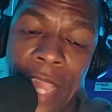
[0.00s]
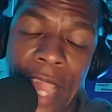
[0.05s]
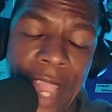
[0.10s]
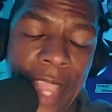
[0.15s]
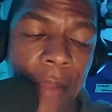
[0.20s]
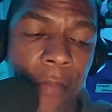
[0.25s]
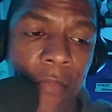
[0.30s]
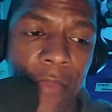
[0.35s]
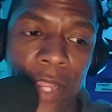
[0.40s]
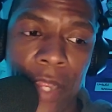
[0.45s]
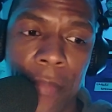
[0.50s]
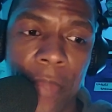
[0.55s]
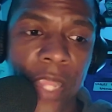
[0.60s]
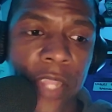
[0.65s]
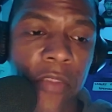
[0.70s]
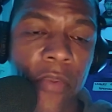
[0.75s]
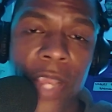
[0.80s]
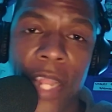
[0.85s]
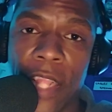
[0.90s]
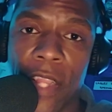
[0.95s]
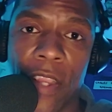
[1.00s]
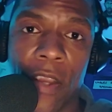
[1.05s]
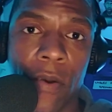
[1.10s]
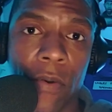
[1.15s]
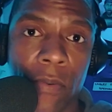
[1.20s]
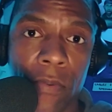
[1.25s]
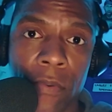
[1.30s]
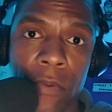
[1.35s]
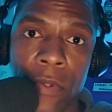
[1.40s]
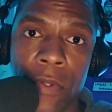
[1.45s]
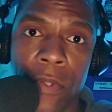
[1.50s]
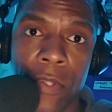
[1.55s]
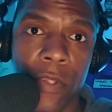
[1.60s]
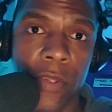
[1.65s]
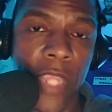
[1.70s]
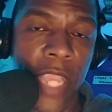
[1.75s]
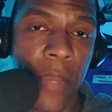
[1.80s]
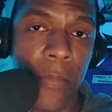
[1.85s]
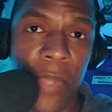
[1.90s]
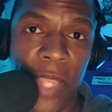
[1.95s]
Hey man, you got to go.
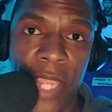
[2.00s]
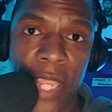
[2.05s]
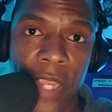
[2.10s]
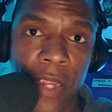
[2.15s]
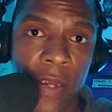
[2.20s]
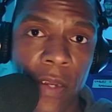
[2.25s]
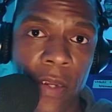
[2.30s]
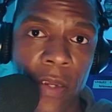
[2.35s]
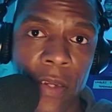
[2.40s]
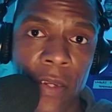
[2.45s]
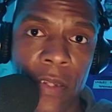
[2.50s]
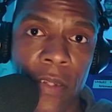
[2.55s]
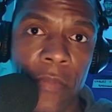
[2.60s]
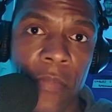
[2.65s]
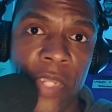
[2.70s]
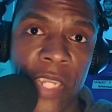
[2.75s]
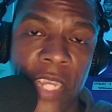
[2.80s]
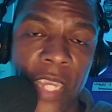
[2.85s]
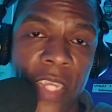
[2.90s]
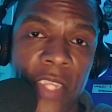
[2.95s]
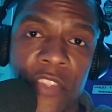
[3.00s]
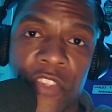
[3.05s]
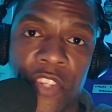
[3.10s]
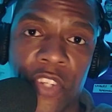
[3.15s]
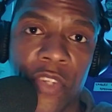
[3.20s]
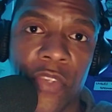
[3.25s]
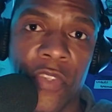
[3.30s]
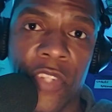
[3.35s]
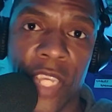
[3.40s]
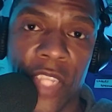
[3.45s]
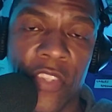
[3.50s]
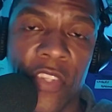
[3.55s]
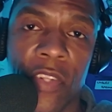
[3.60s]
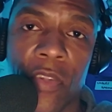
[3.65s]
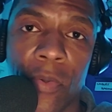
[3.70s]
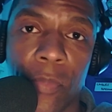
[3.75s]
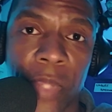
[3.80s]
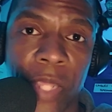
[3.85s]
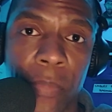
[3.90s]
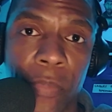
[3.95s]
You can't be here because you're touching
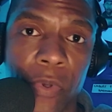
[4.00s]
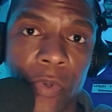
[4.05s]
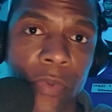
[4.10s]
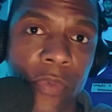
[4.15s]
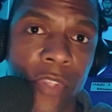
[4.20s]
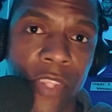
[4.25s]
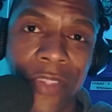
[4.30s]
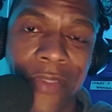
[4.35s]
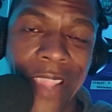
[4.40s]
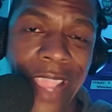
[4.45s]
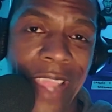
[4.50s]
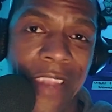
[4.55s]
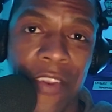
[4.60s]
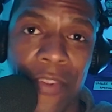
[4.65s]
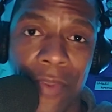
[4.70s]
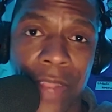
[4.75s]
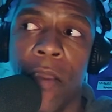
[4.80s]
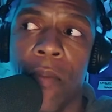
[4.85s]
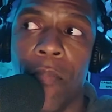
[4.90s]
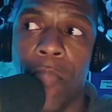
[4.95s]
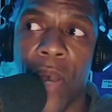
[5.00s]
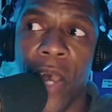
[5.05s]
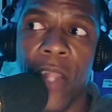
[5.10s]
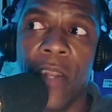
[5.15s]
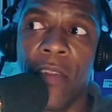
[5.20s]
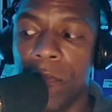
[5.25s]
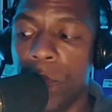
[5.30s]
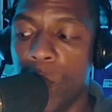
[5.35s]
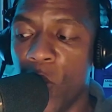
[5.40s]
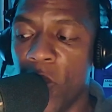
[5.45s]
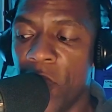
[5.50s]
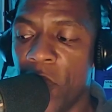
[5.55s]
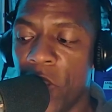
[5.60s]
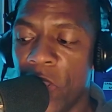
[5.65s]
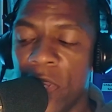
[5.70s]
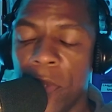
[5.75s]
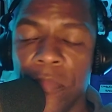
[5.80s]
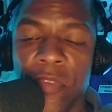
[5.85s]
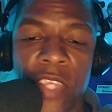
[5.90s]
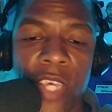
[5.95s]
on people. So you can't do that. But
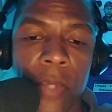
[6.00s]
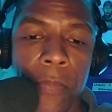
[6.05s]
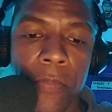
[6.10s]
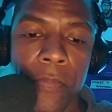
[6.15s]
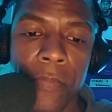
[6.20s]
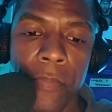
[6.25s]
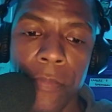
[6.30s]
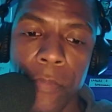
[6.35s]
boyfriend comes up.